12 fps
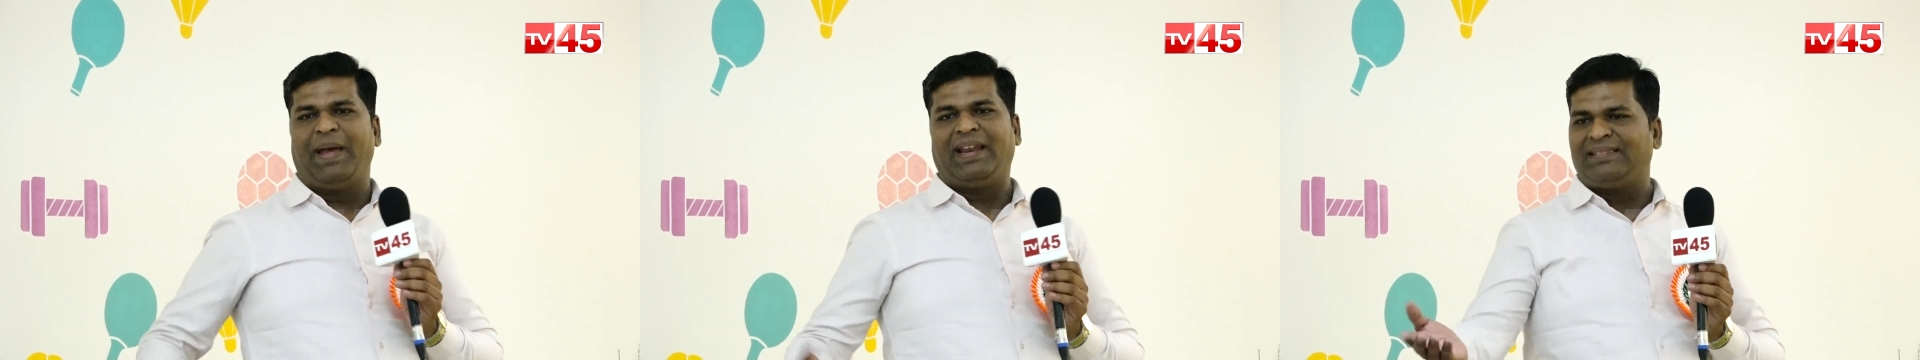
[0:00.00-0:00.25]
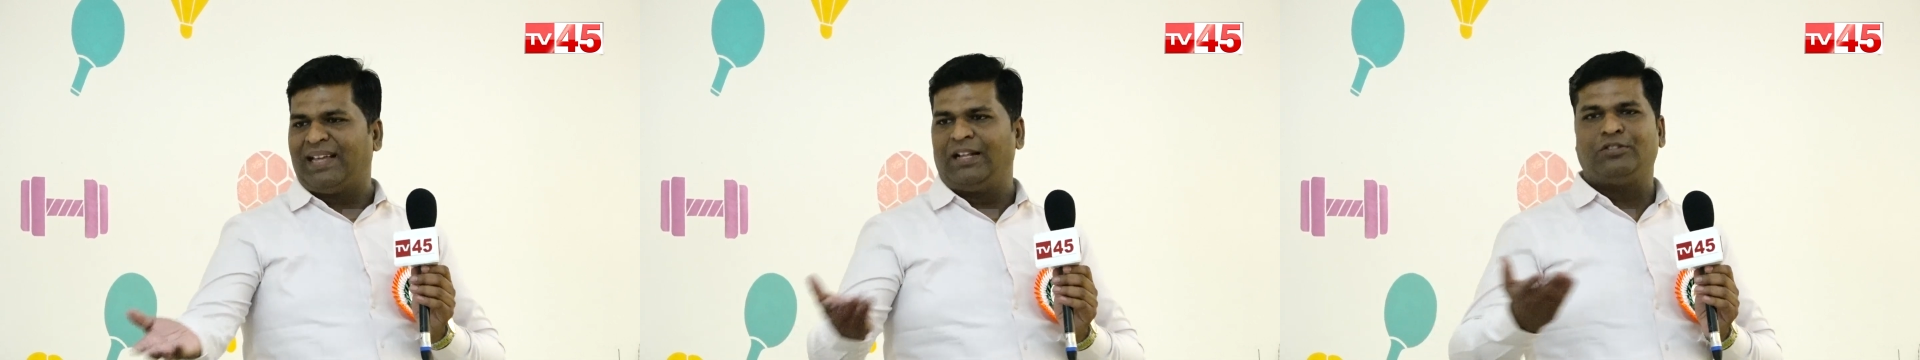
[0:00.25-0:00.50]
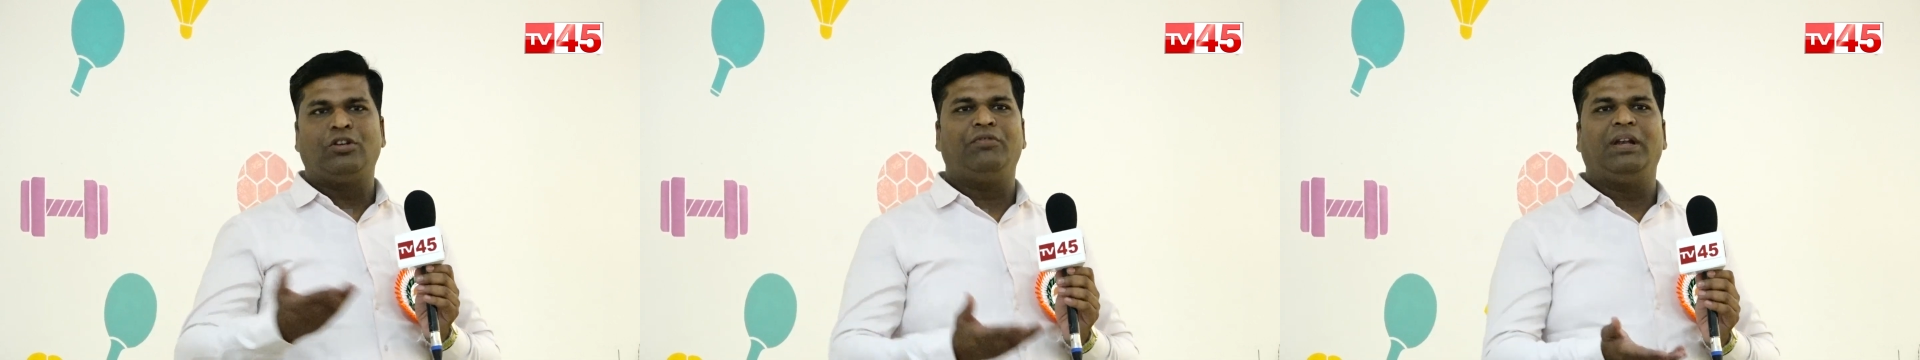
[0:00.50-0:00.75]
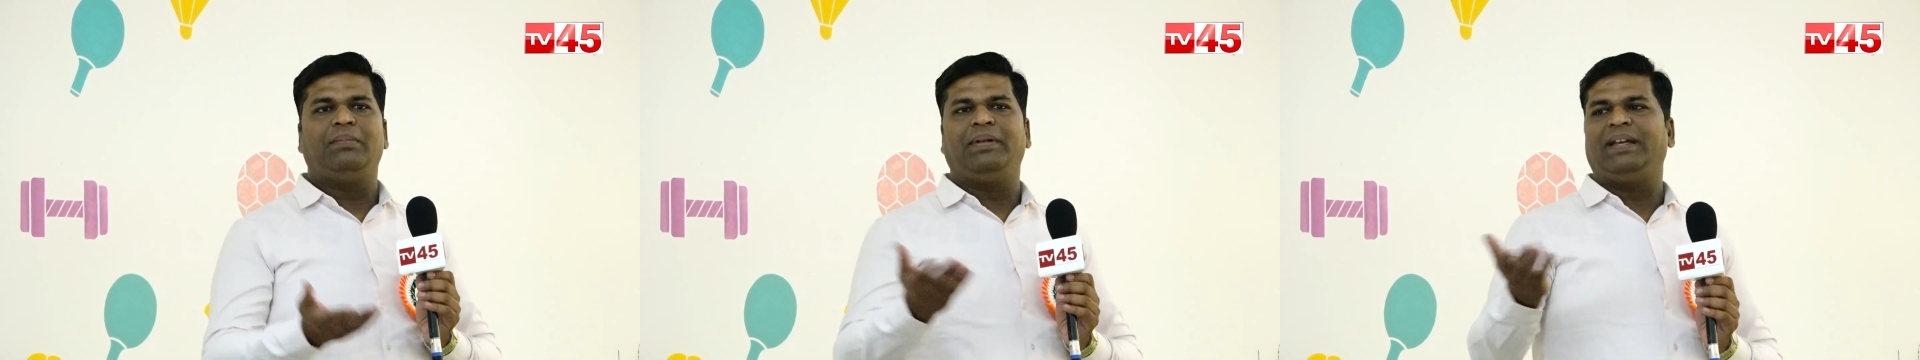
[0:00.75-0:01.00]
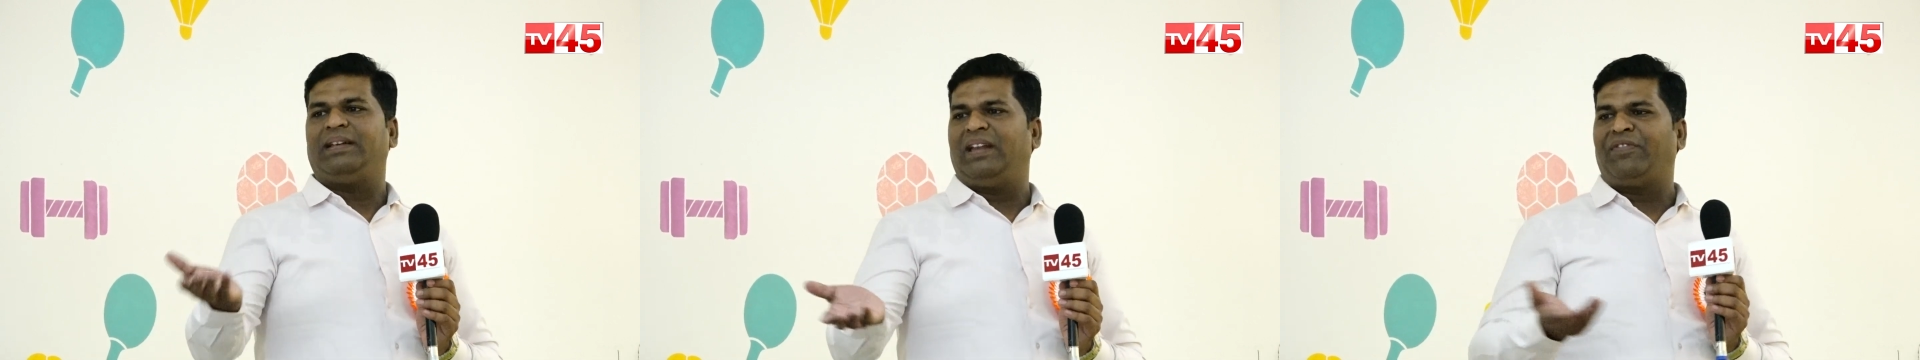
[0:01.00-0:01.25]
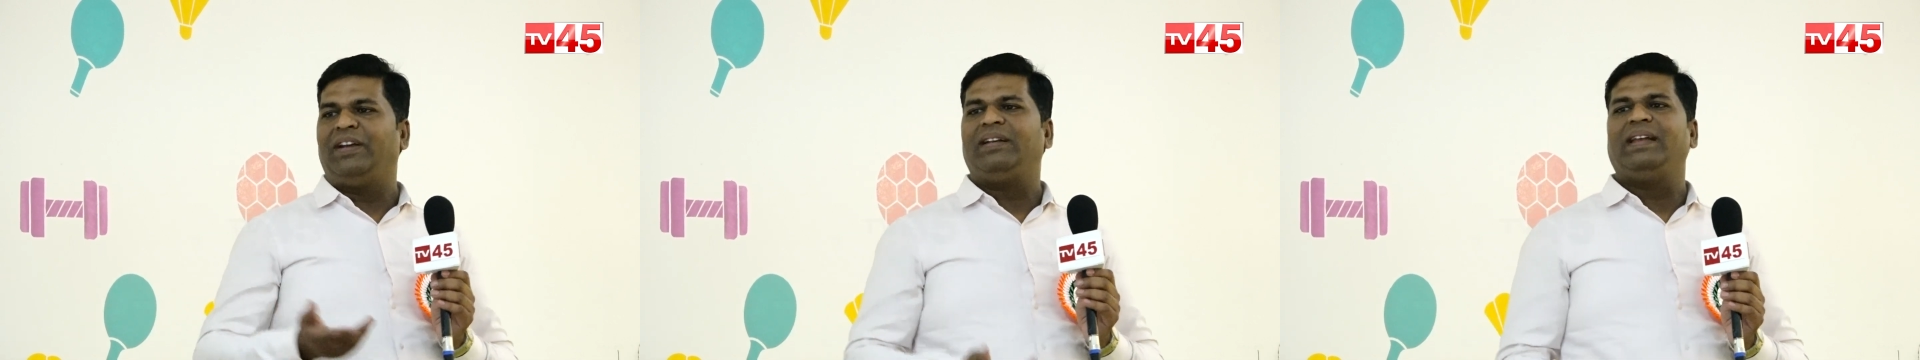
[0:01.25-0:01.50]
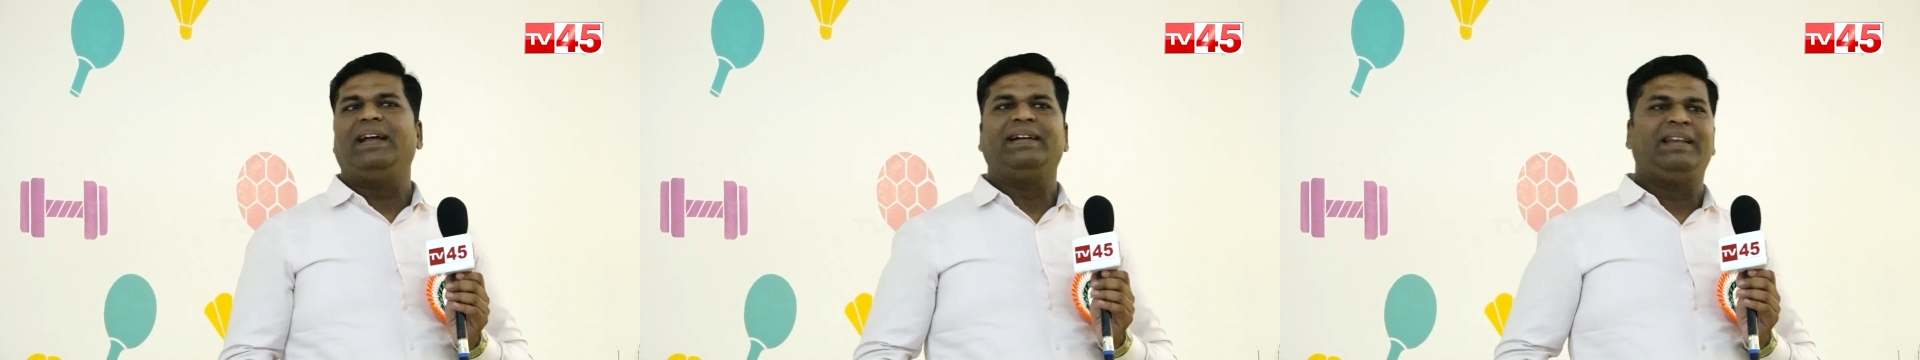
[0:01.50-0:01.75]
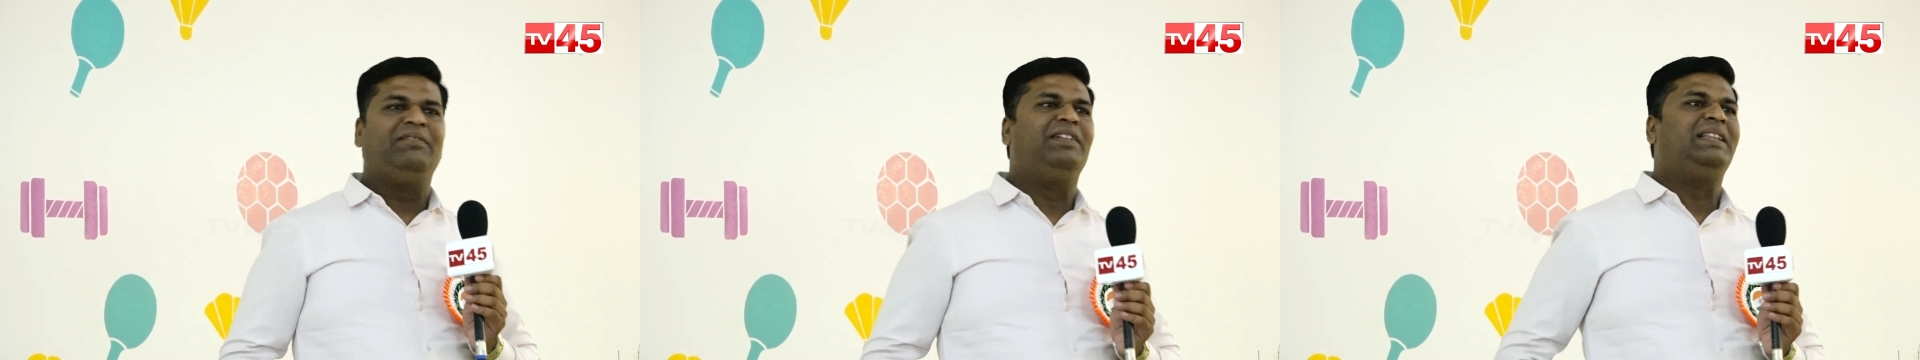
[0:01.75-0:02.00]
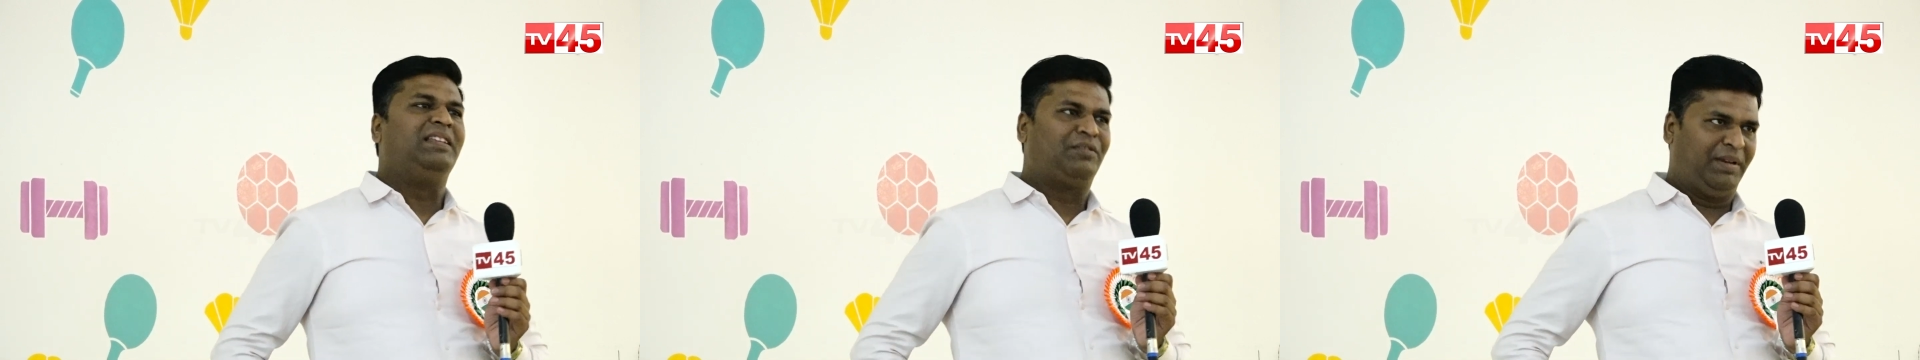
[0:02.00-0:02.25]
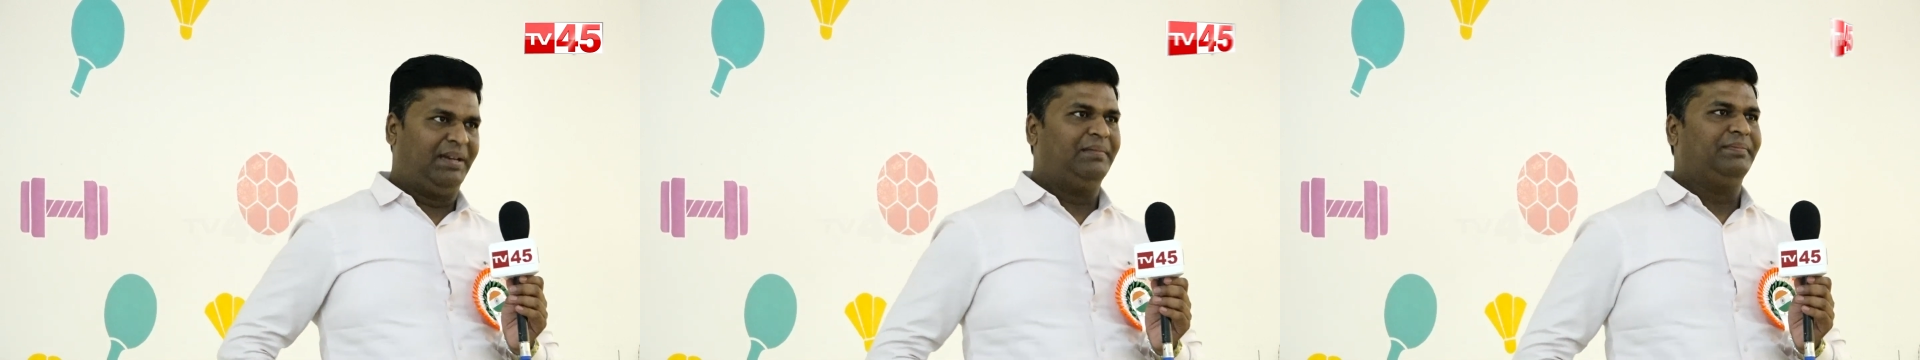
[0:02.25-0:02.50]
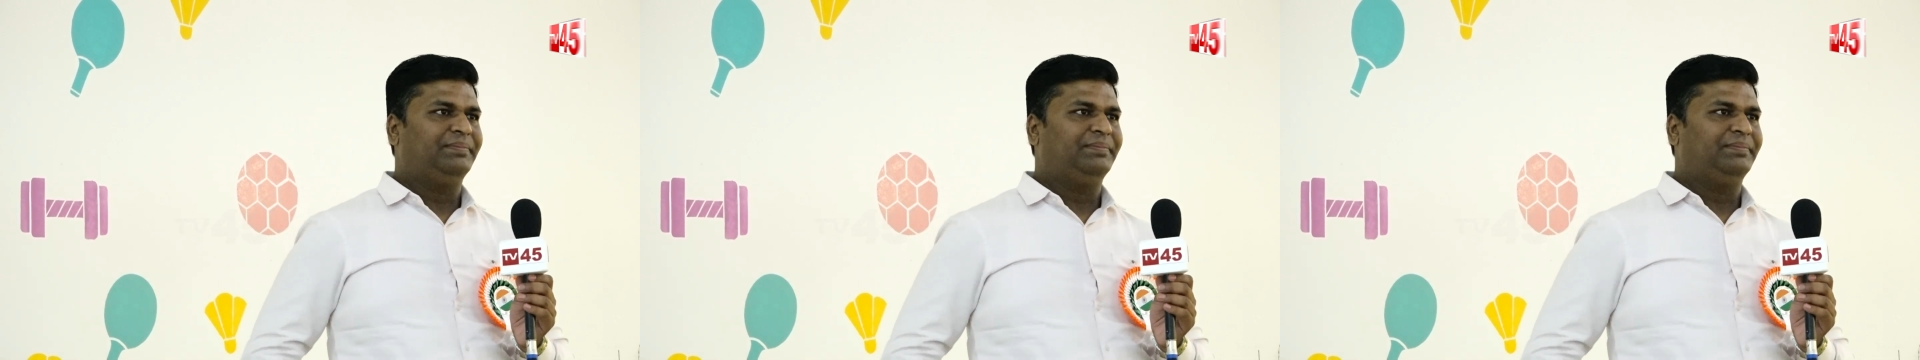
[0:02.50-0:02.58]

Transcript: parents also will be definitely agree with this win.